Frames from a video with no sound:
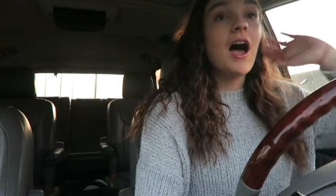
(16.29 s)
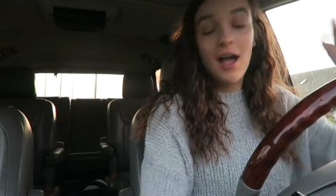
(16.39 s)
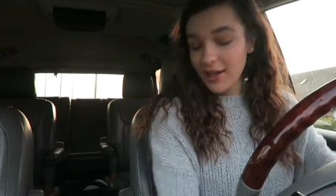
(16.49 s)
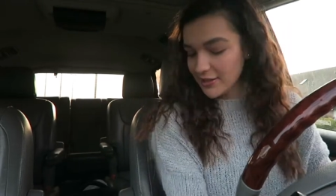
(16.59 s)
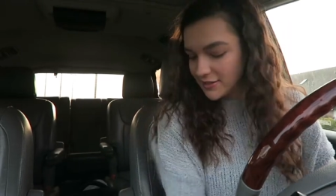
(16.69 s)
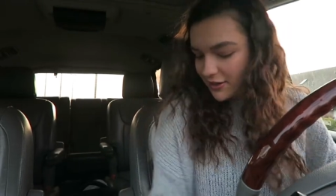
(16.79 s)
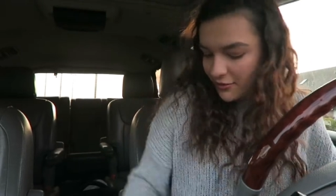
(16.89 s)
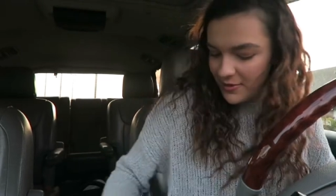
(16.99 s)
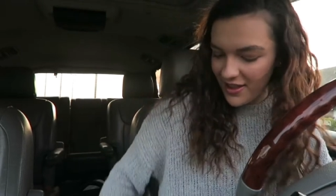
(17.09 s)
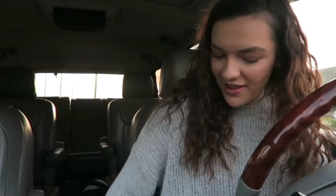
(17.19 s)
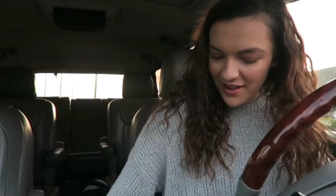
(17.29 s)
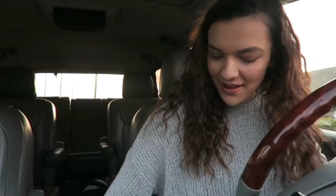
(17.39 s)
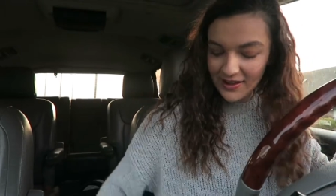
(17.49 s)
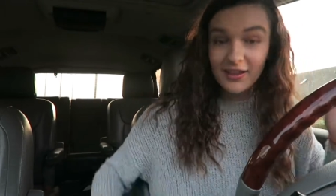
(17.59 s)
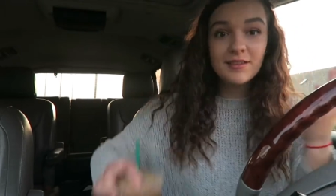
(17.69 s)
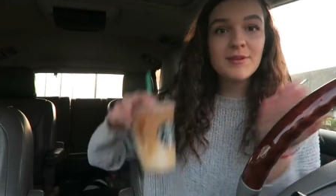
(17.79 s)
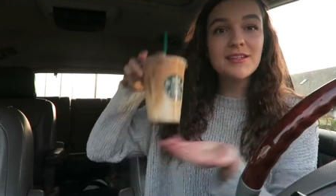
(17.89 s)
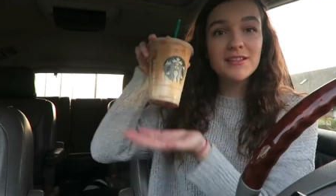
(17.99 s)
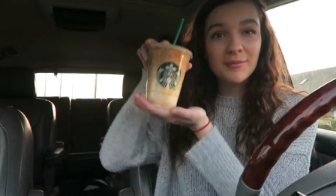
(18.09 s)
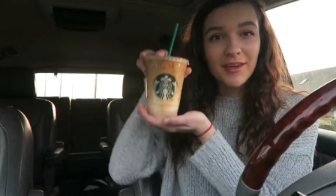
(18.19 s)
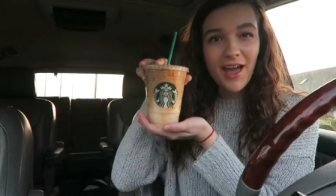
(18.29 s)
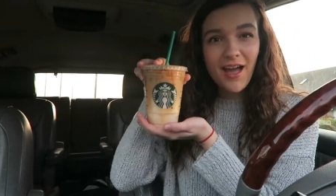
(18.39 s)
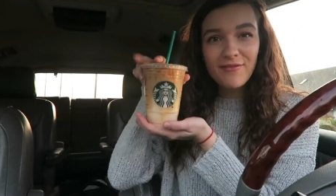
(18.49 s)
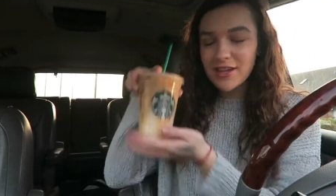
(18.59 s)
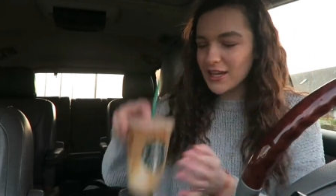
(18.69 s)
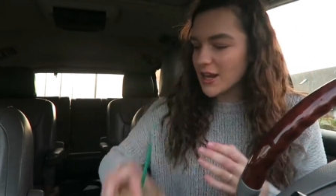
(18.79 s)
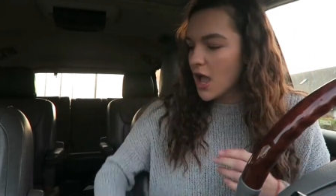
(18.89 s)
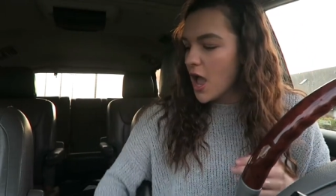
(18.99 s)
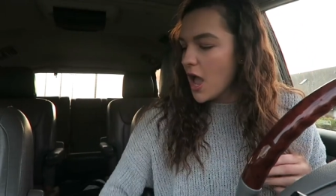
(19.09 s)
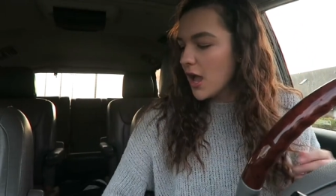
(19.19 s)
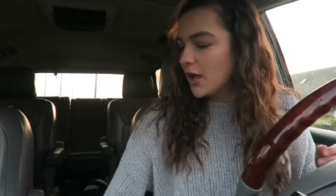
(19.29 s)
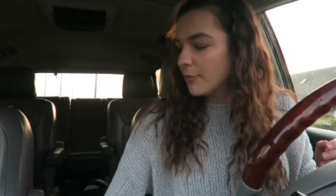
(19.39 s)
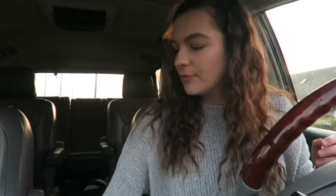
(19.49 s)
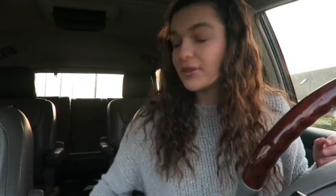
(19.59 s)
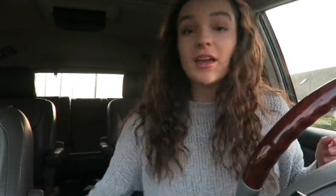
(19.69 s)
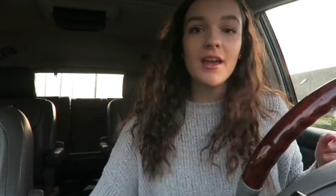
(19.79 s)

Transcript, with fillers: I had to come and get me some caffeine um,